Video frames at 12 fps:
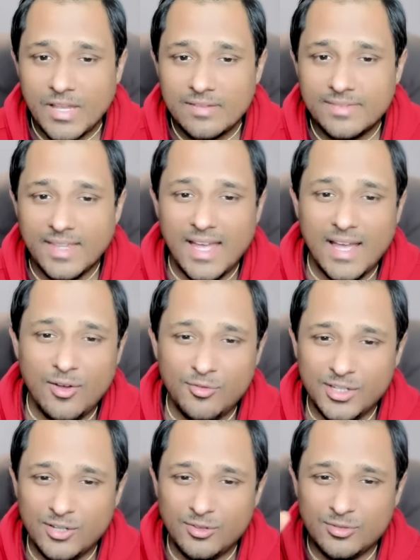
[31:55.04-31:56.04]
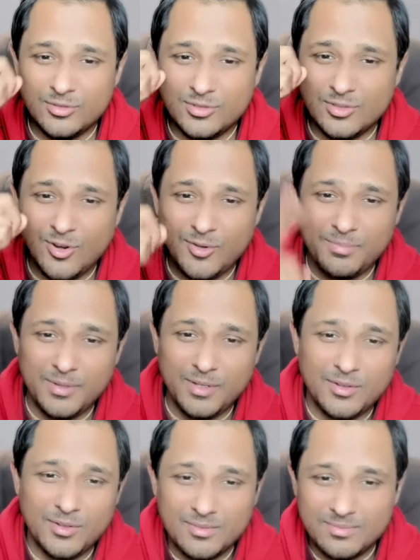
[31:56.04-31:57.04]
Now we go to
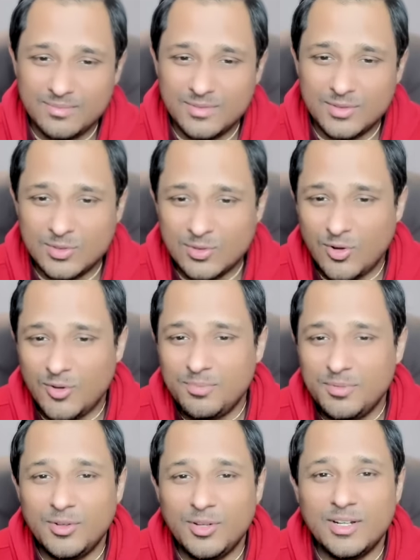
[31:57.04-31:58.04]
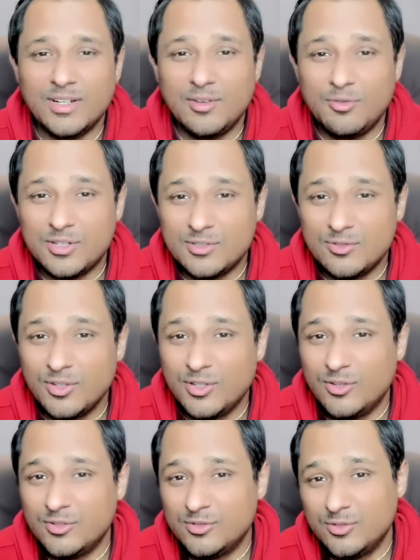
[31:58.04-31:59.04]
Scorpio. Scorpio Lagna, what's going
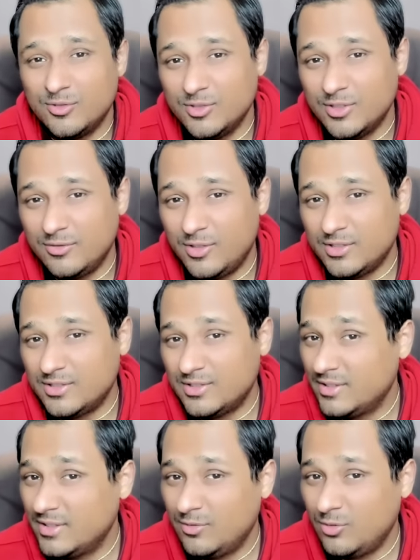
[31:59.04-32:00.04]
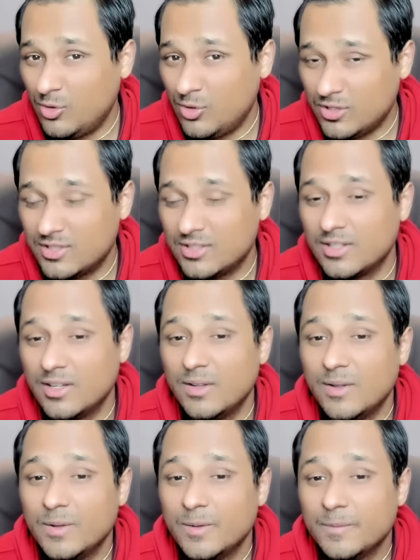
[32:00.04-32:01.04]
on? So the first three fourths,
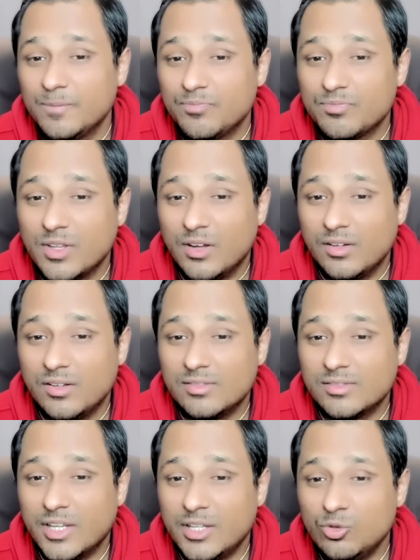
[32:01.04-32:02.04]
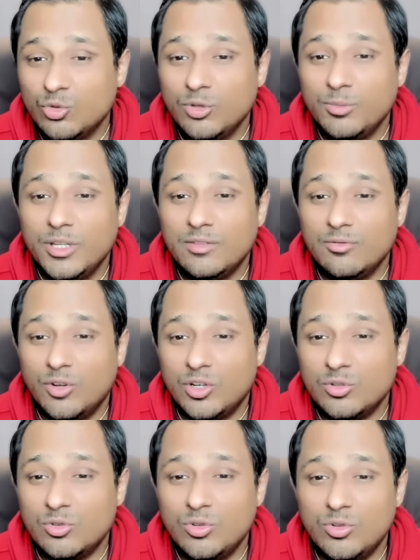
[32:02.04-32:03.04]
now uh, Ketu will be in
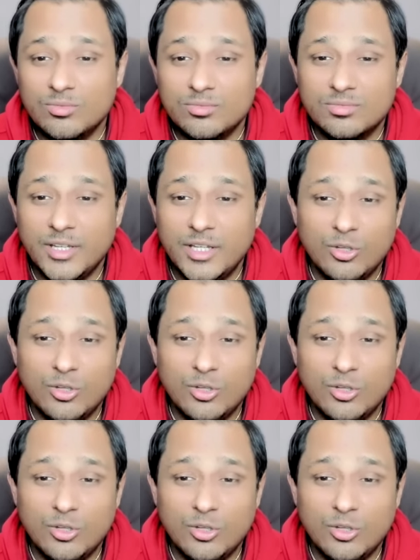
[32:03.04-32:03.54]
Virgo, in